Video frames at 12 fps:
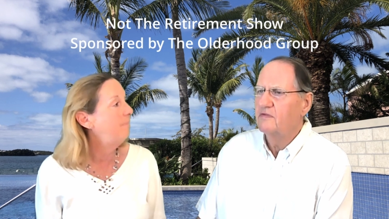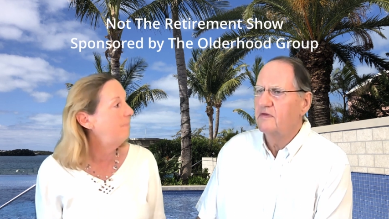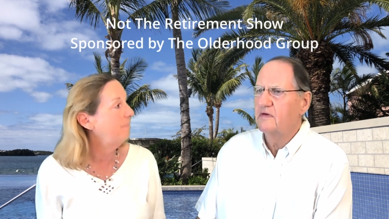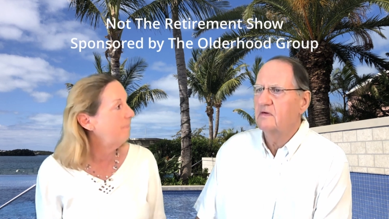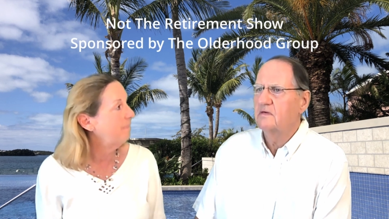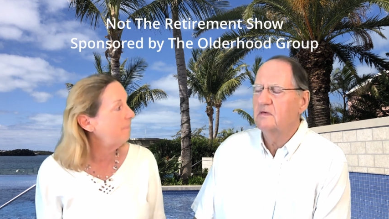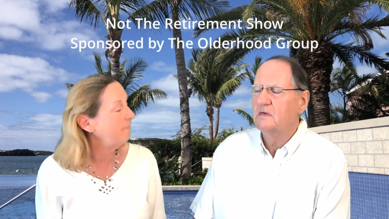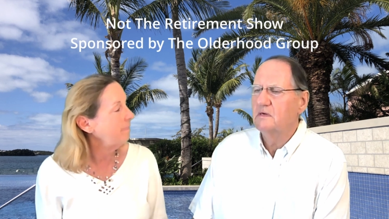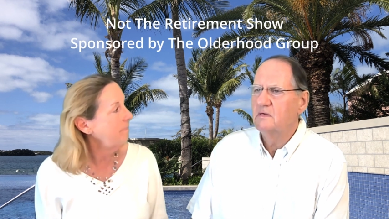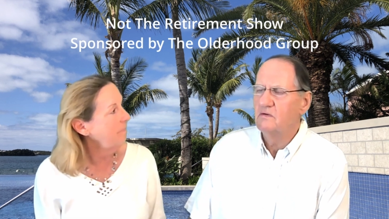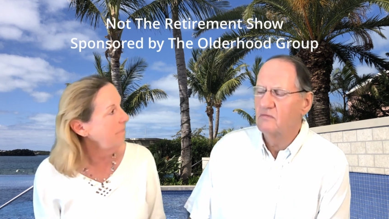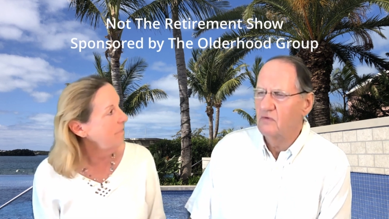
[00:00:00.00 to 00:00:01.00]
Speaker 1: I think
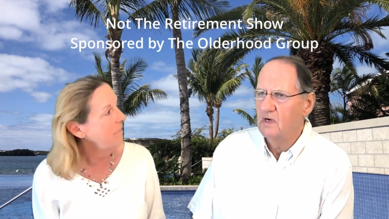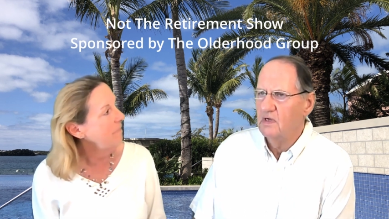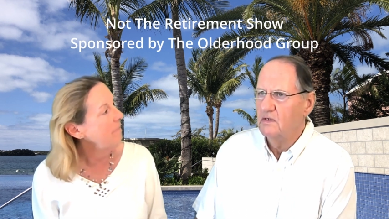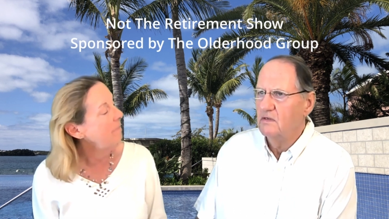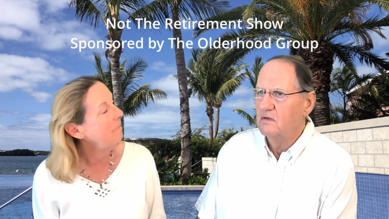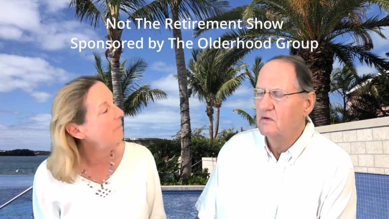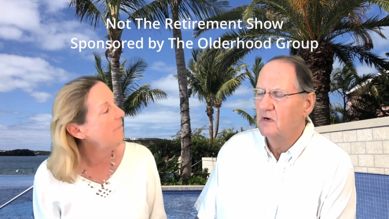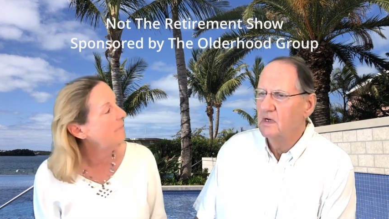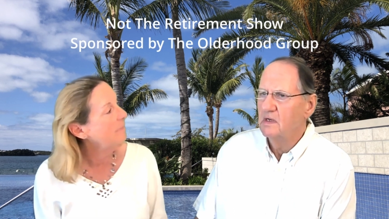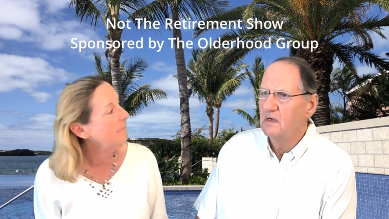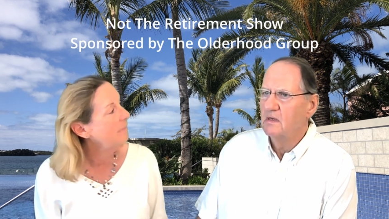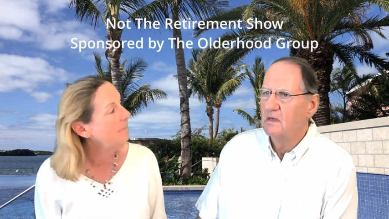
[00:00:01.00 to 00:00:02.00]
you're right, you know,
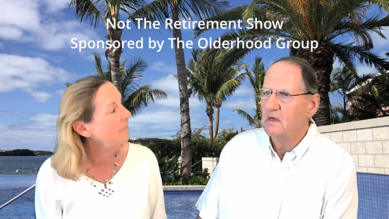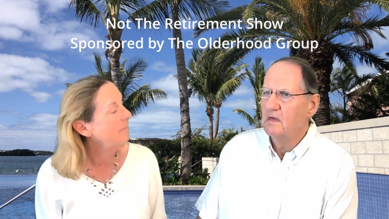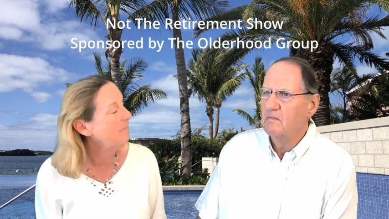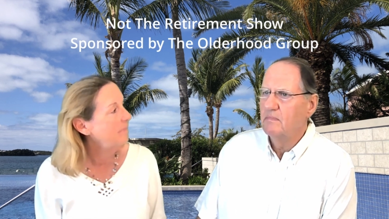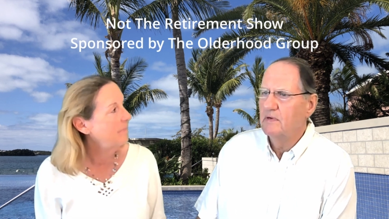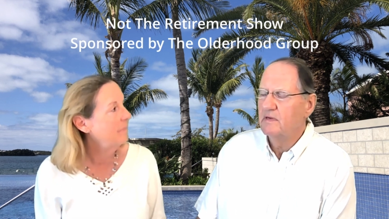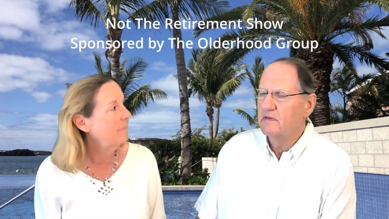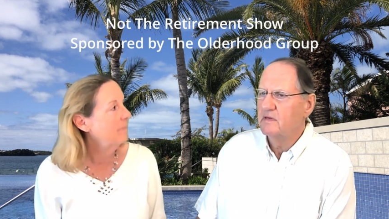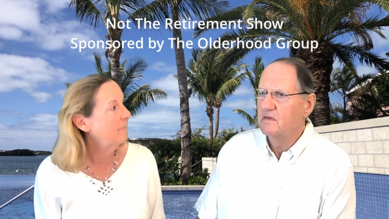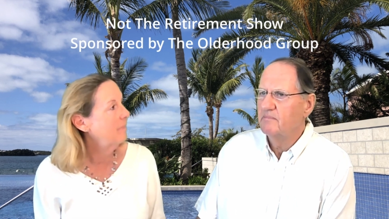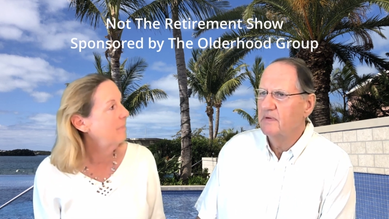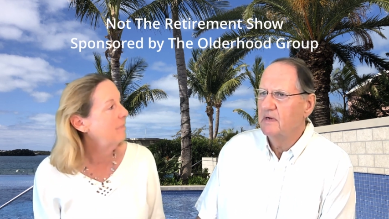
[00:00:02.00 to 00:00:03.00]
uh, uh, but I think
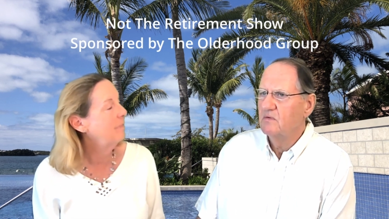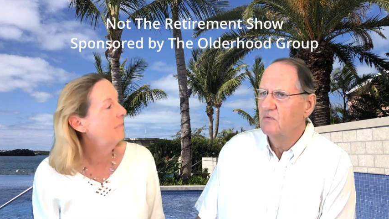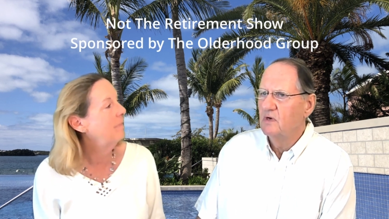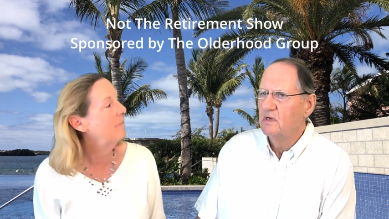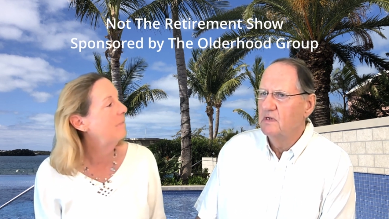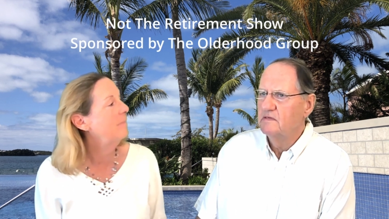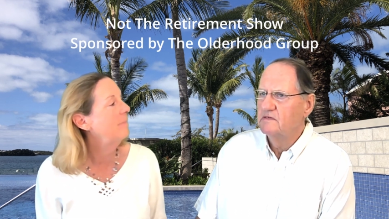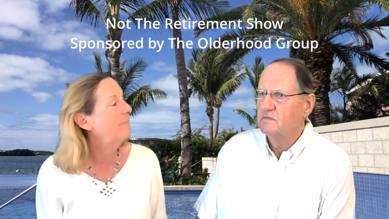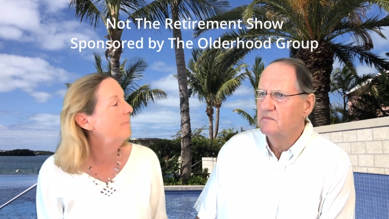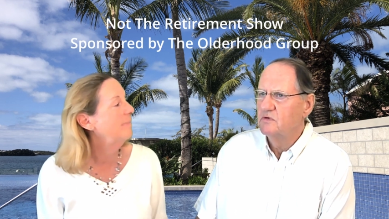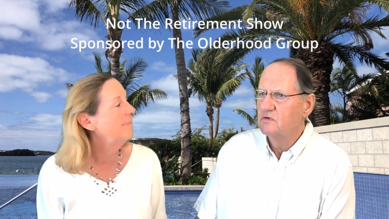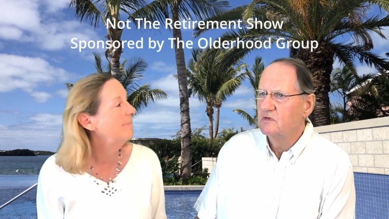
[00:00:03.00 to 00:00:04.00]
the big one is the
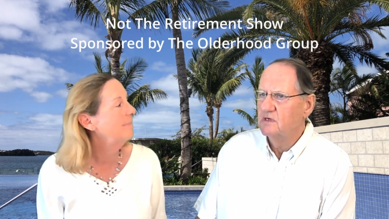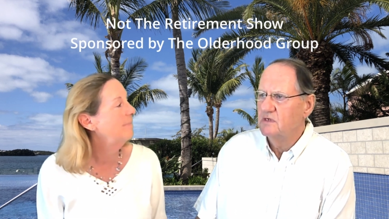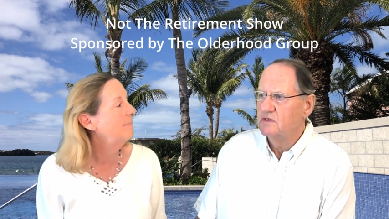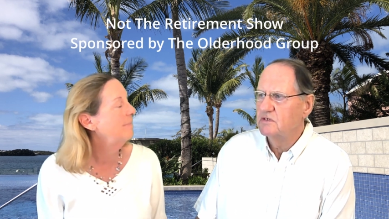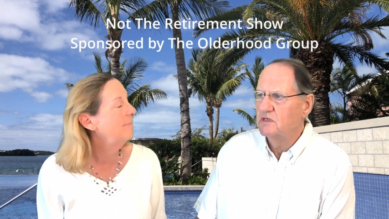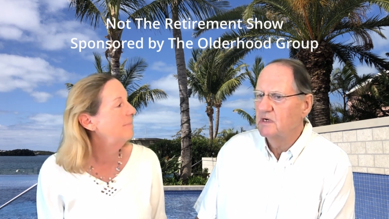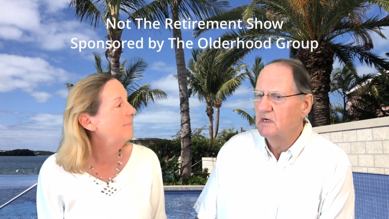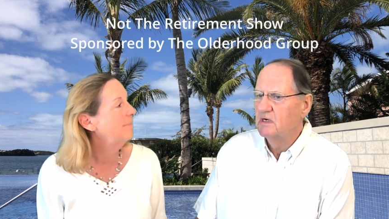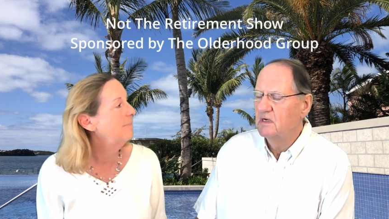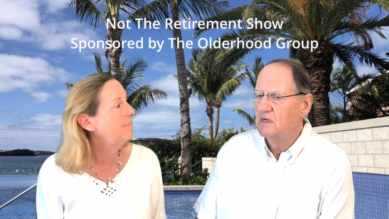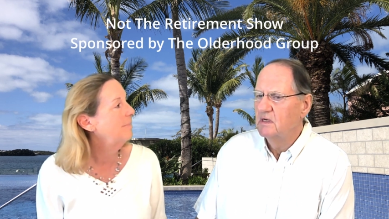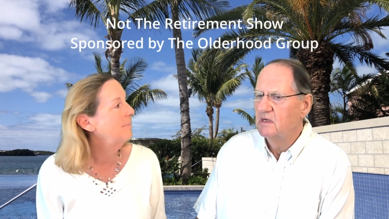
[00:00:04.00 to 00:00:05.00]
mortgage.
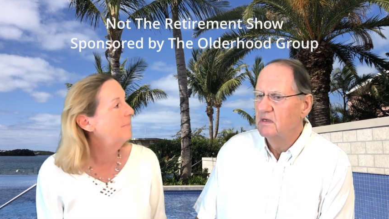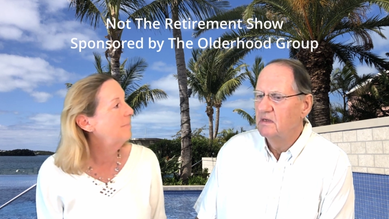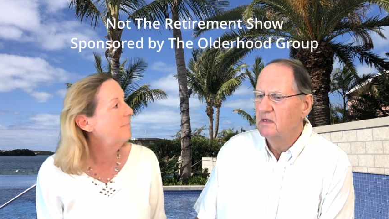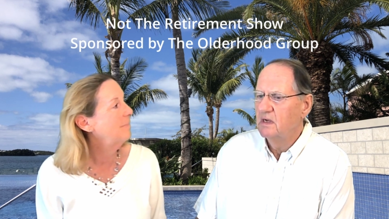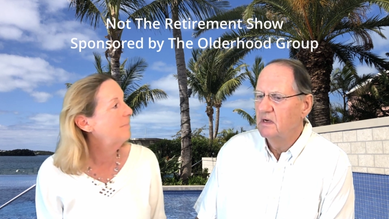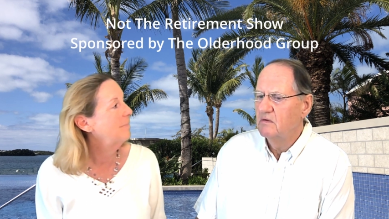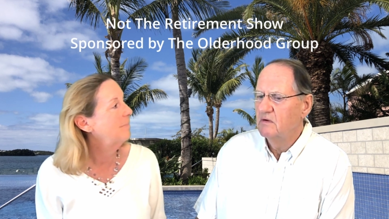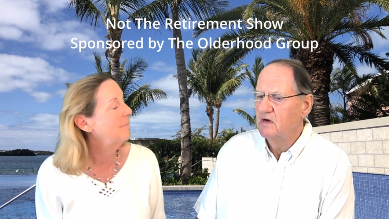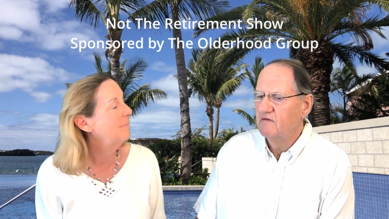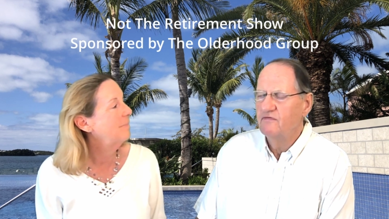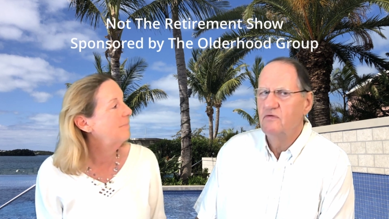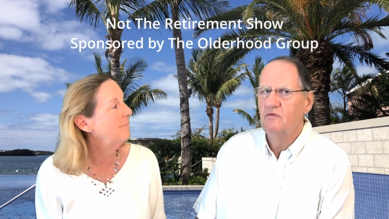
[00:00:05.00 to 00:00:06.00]
Uh, now,
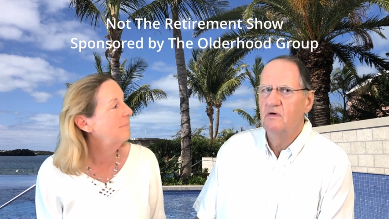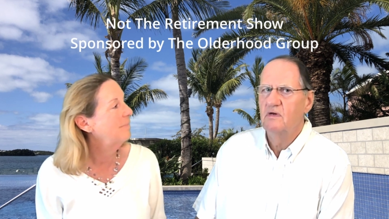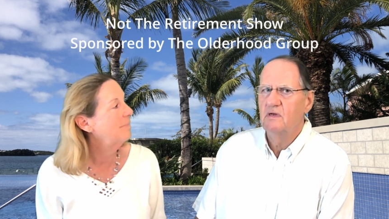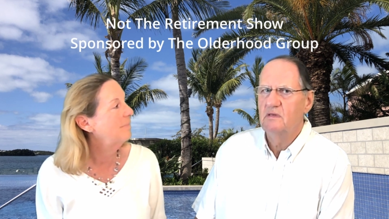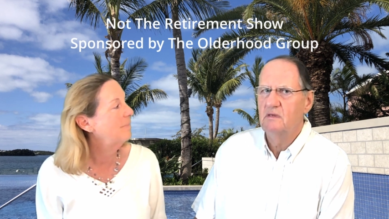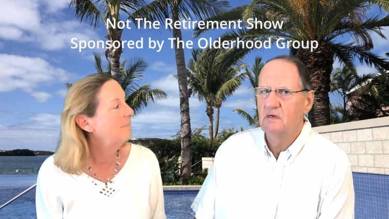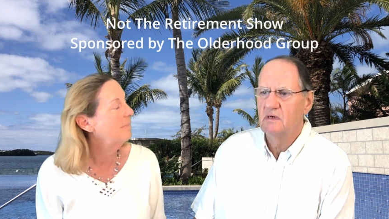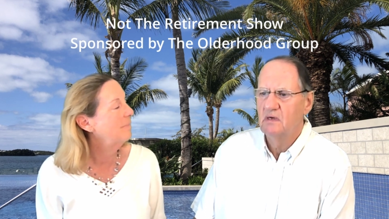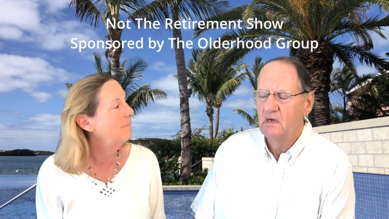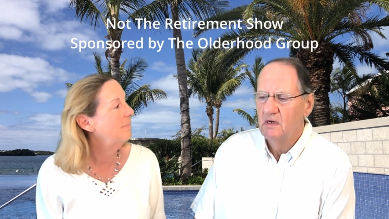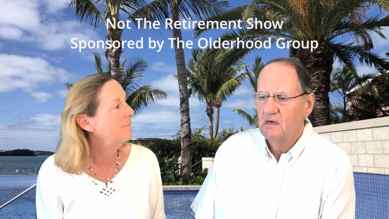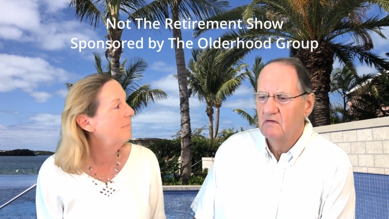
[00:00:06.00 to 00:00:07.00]
if you are in the
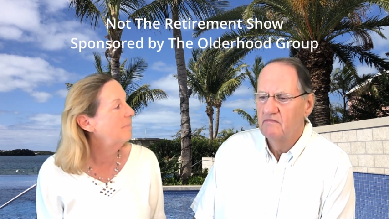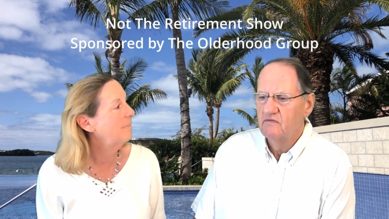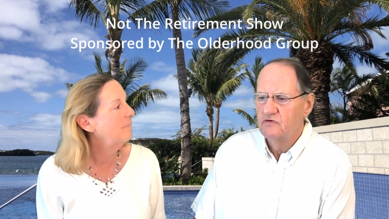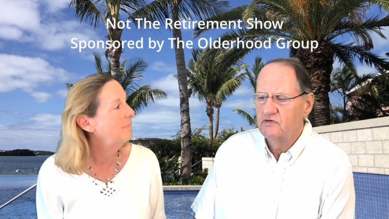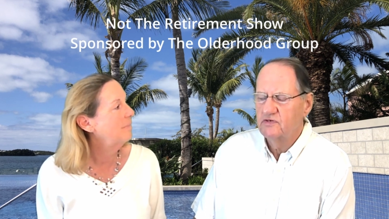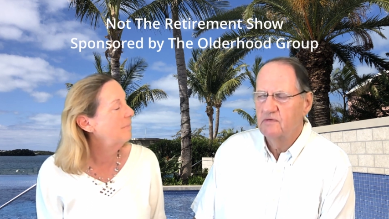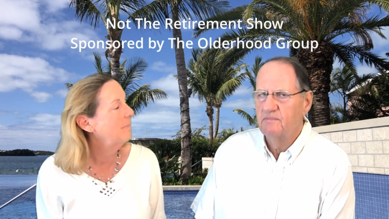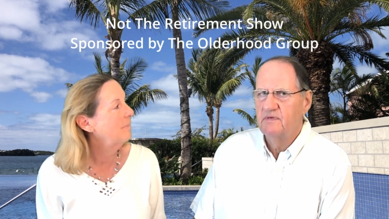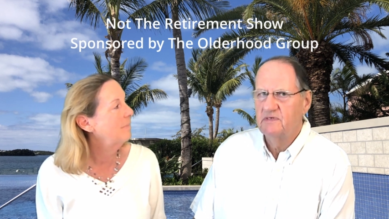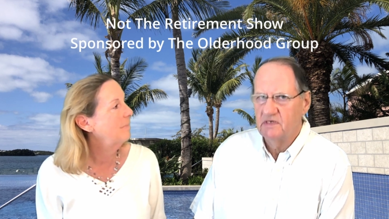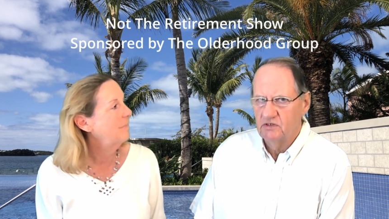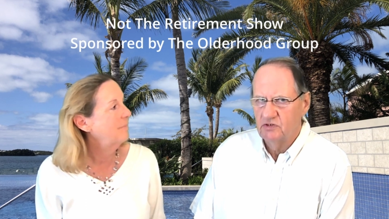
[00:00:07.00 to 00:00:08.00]
fortunate
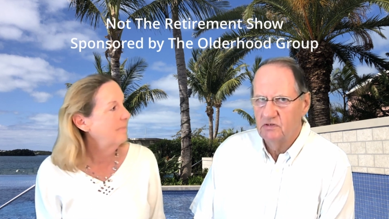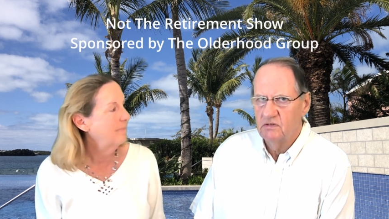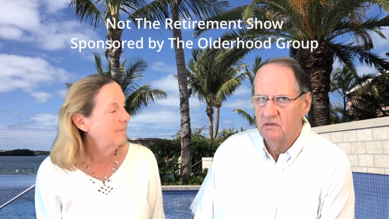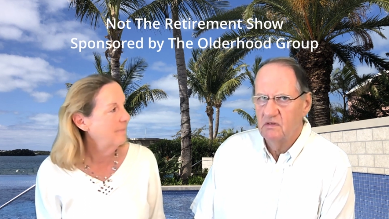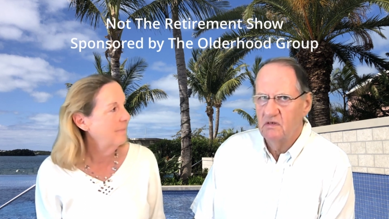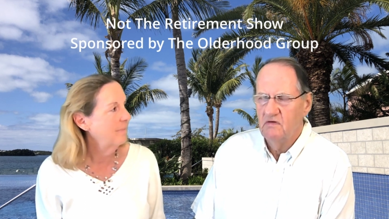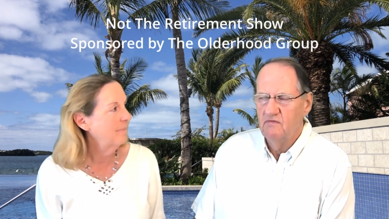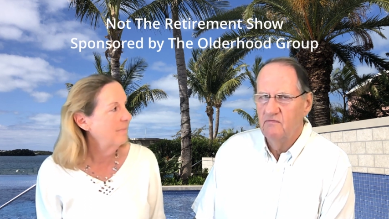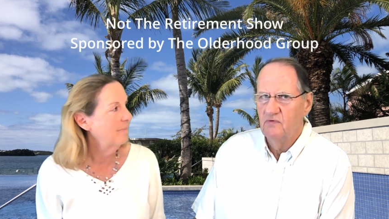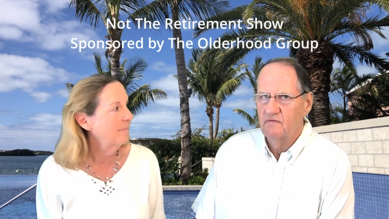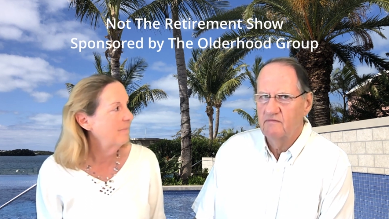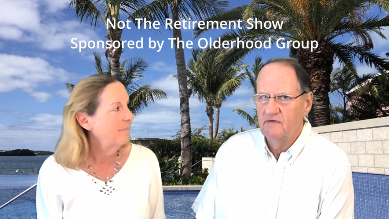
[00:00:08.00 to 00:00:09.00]
position that you've
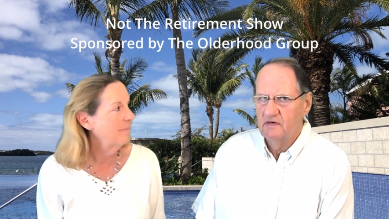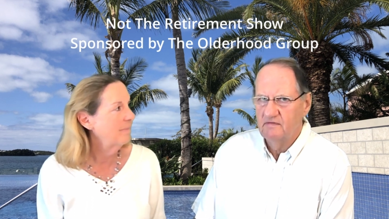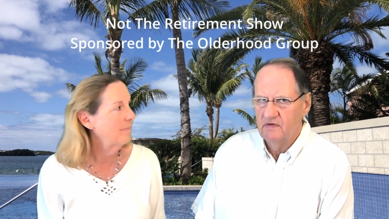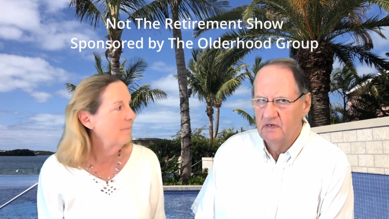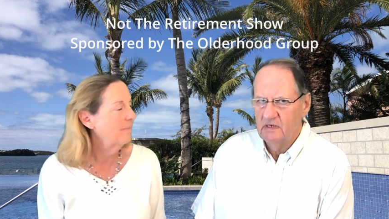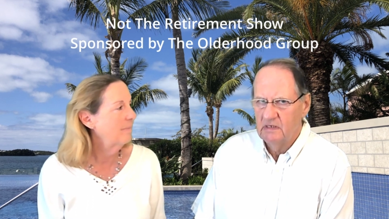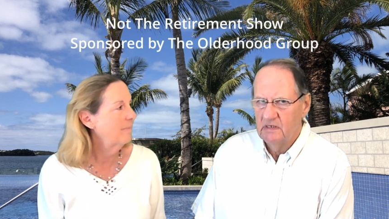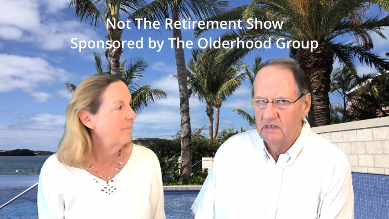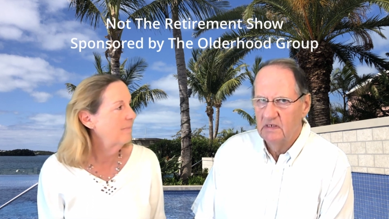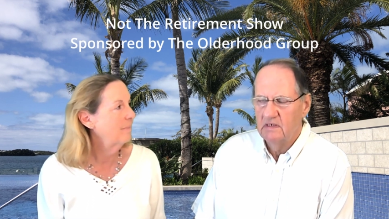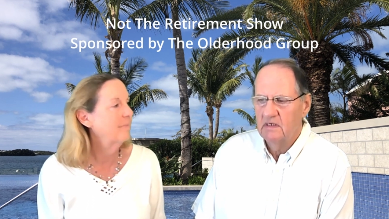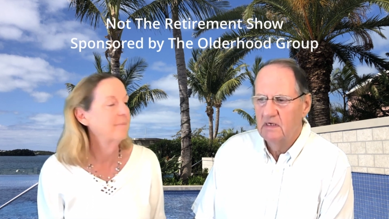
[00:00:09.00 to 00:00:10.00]
worked very, very
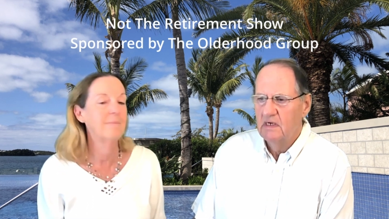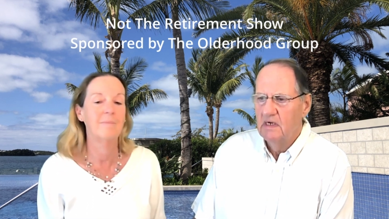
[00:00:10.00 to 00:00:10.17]
hard